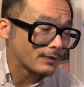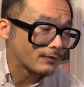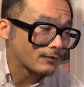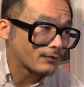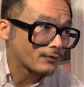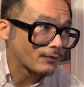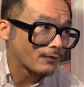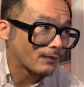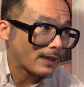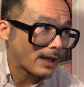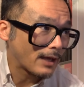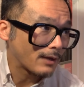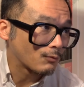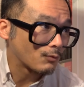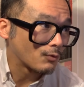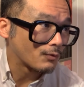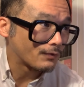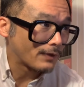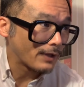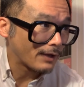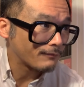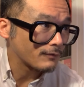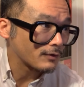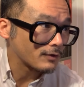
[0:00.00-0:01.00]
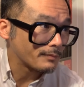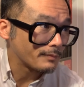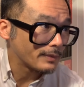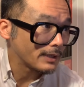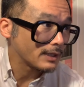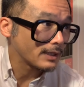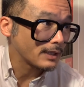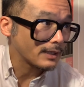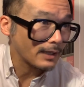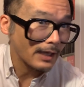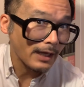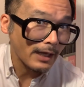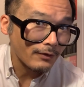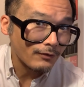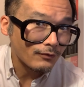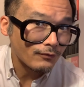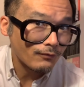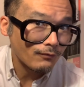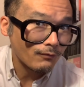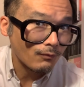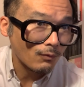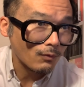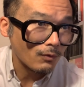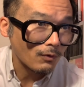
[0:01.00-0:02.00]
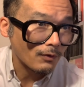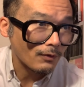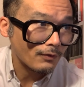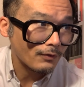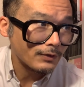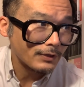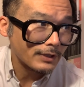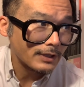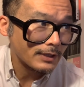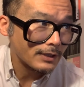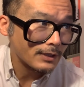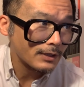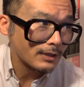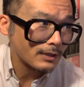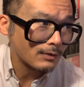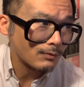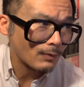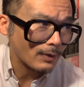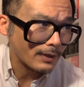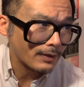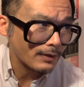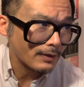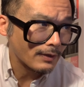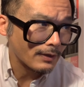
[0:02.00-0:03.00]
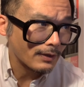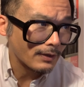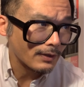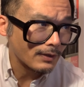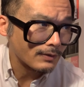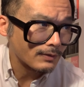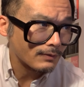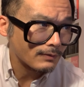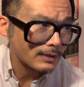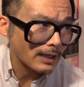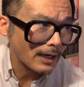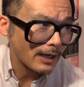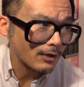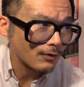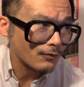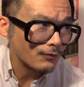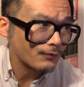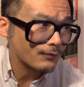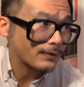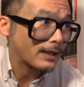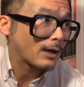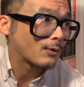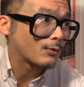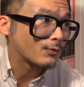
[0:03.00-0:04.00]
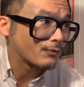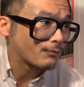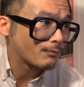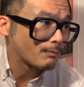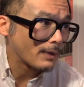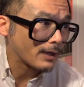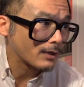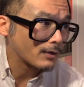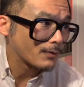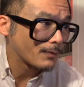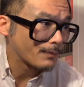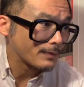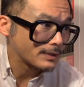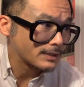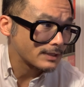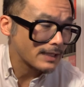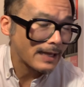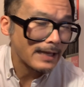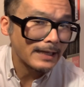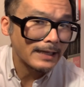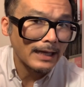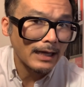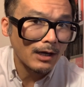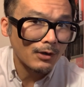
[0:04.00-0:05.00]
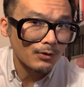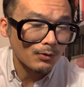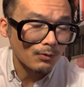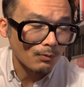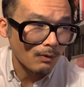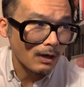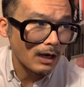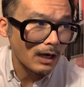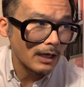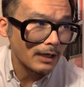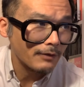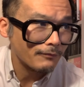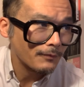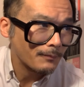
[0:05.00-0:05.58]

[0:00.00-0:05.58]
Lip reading: And so that will definitely be the case for the when the title Sound of Metal and Takeout arrive.